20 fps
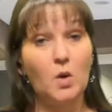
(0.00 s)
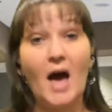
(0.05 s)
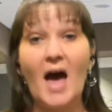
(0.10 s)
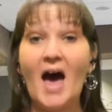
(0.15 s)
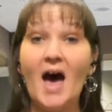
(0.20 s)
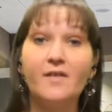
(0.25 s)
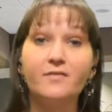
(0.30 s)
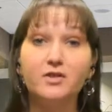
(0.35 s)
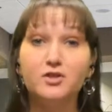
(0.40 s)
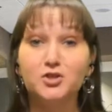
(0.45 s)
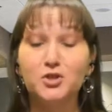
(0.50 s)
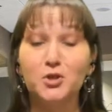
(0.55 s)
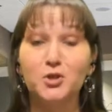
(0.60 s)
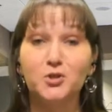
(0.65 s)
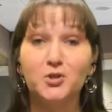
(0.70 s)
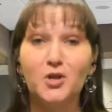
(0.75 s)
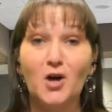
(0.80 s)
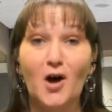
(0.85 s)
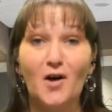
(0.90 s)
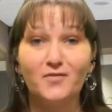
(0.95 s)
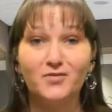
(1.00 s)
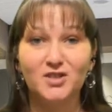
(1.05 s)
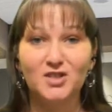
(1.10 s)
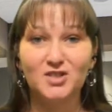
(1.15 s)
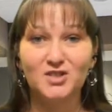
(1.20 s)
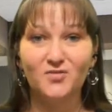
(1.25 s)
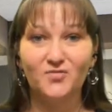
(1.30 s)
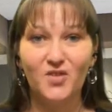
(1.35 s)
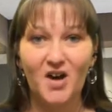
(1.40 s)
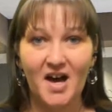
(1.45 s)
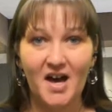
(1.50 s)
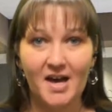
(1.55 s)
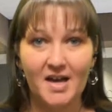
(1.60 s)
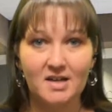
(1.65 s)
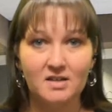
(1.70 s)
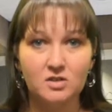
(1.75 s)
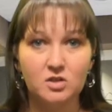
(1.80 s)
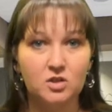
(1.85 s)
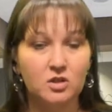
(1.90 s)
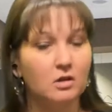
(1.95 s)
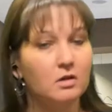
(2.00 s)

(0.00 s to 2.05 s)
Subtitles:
you haven't turned off the device,